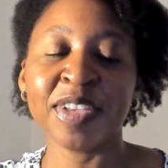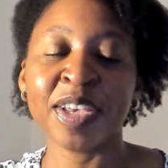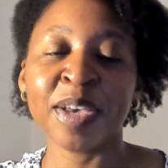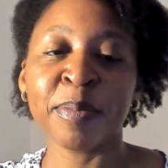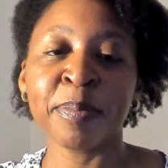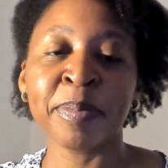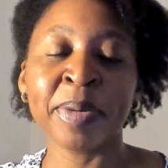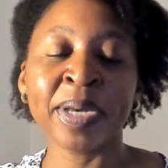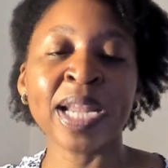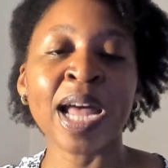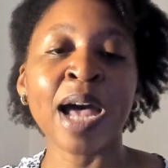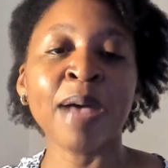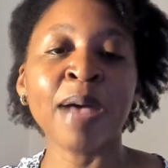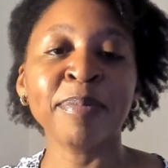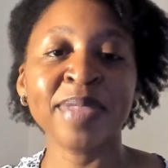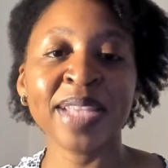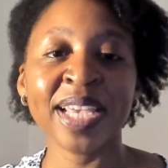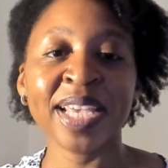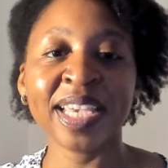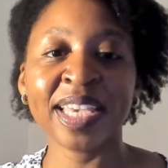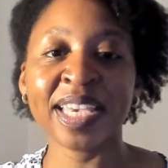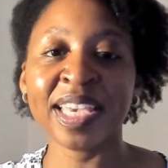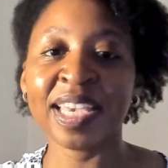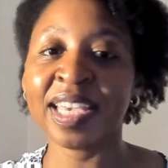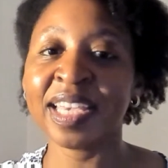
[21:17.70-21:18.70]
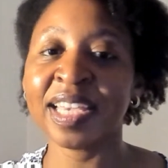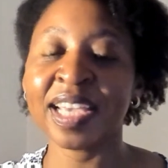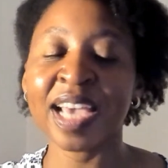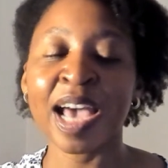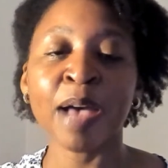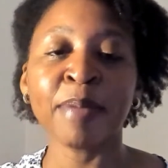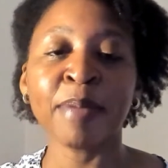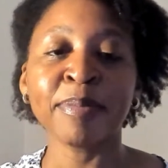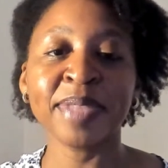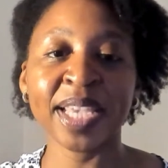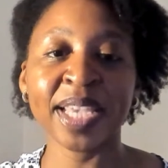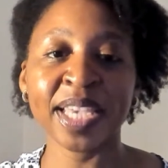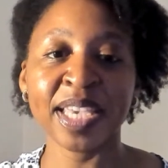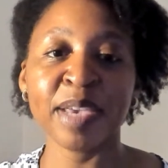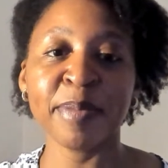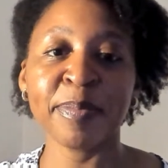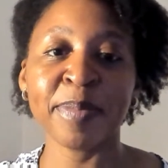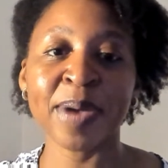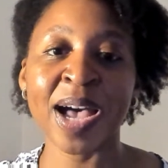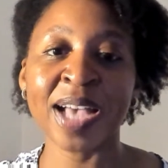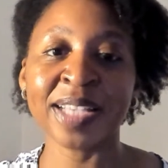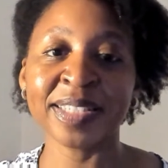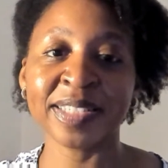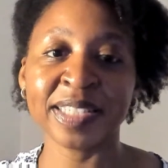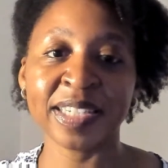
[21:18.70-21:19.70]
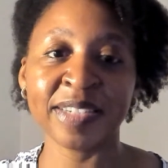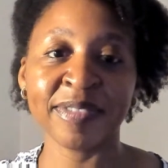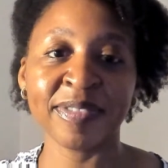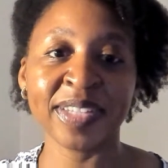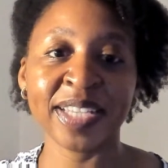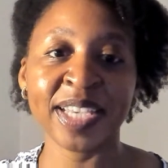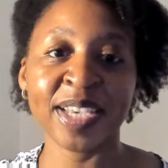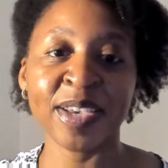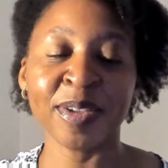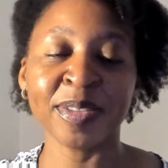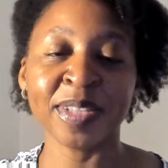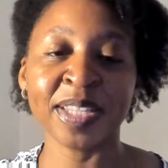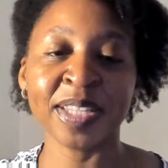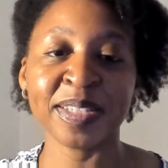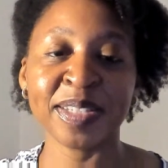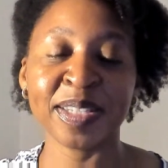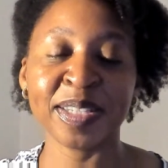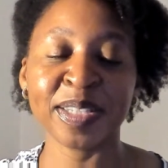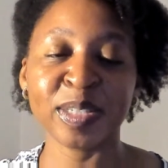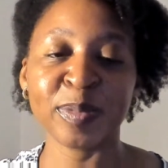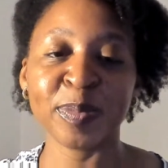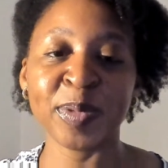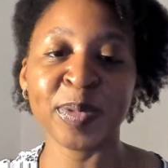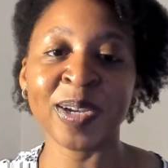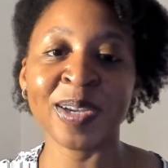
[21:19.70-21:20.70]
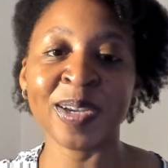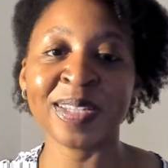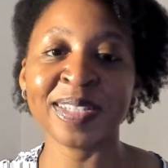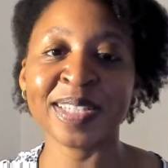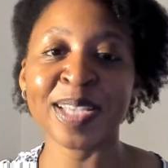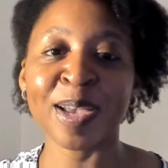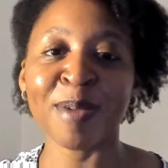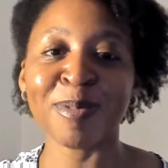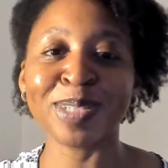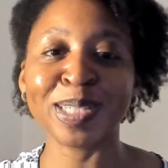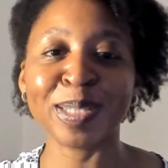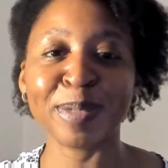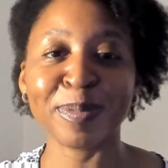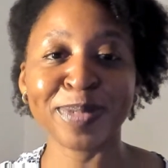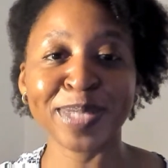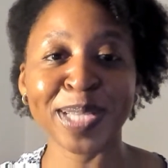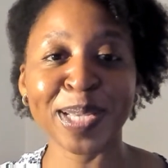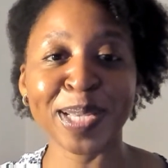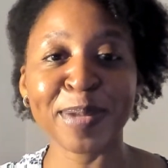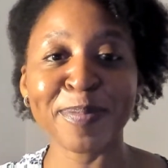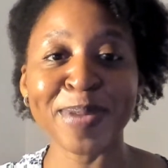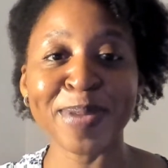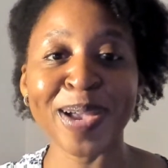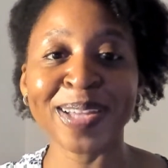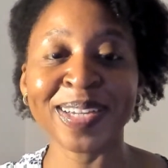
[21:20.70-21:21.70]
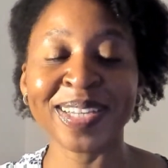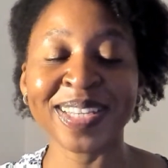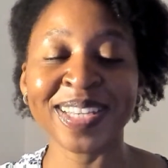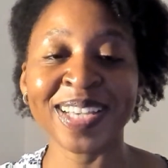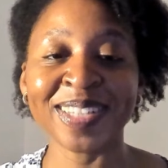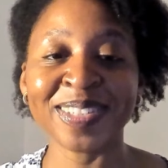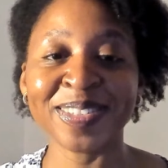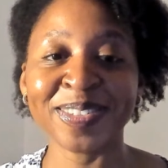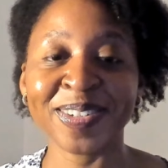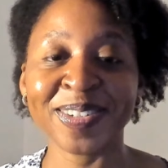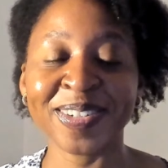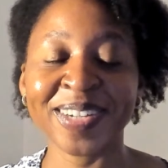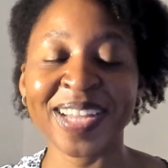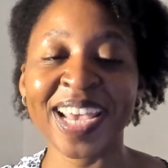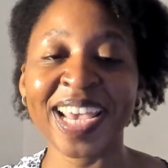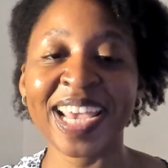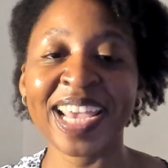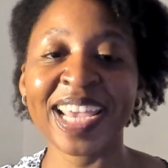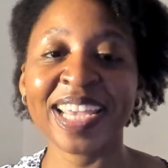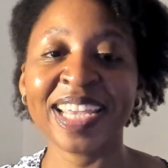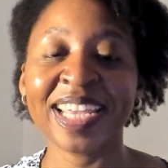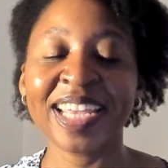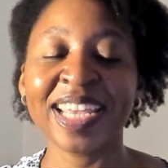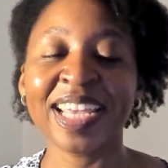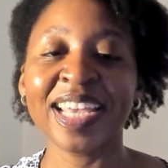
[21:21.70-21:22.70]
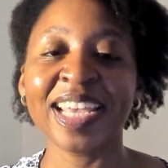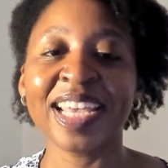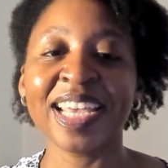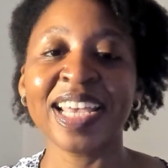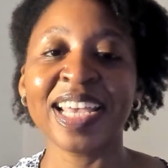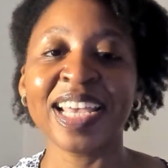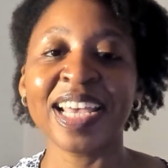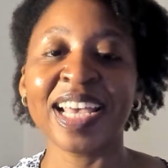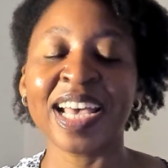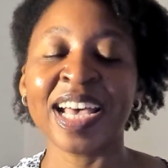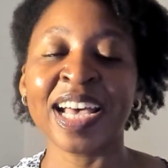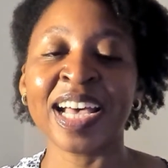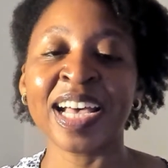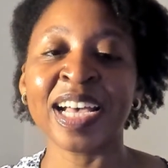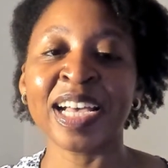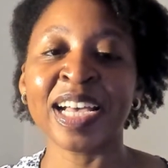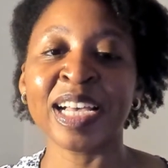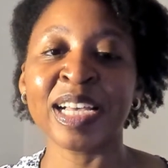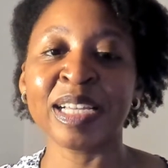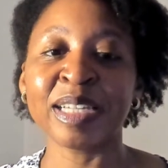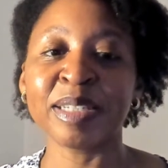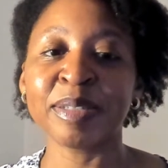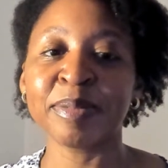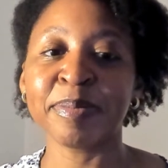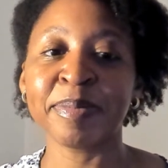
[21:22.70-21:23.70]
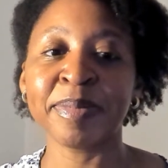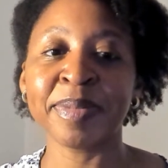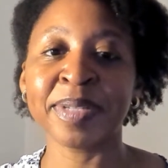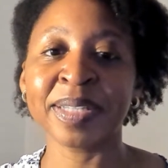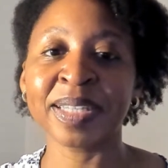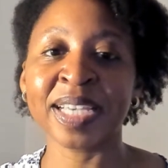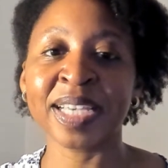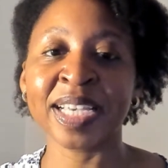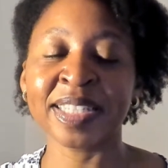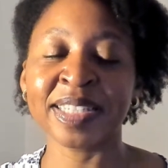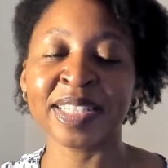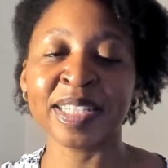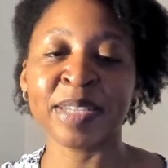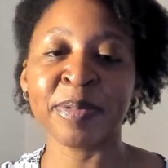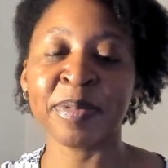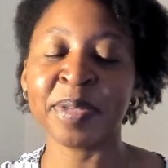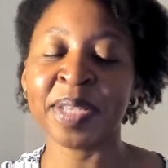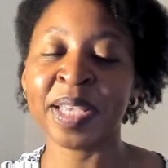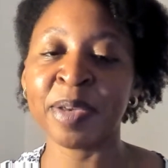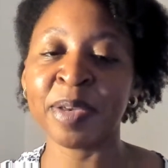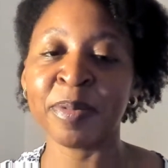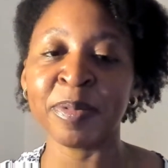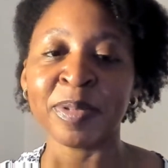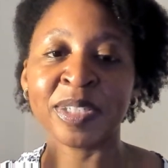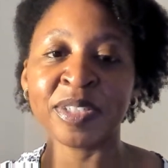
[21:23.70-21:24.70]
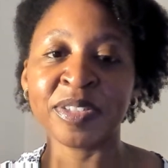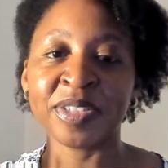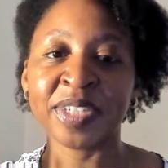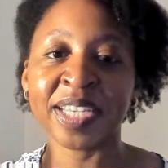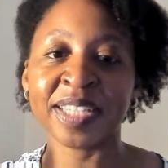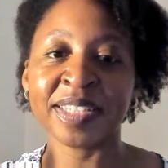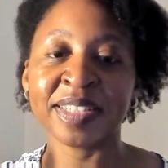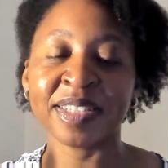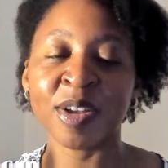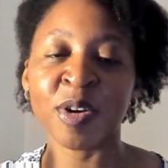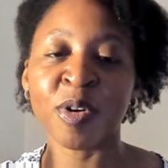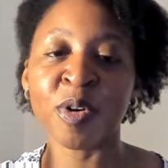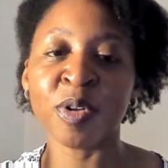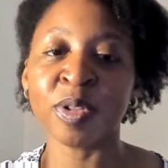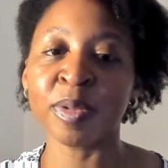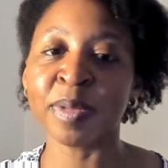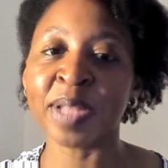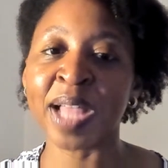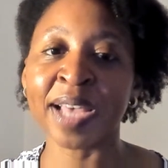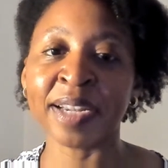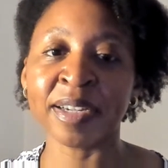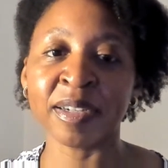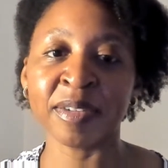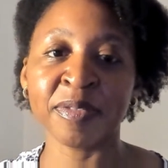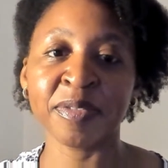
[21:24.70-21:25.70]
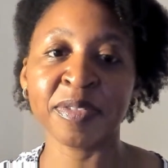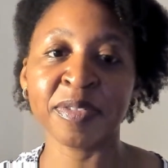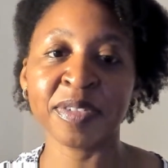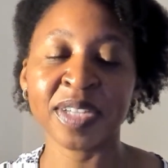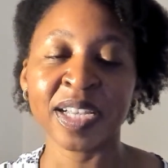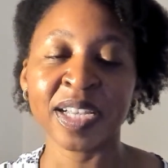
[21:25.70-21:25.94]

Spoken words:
but I'm thinking positively on this experience. I was upset about it yesterday because it was just a whole lot of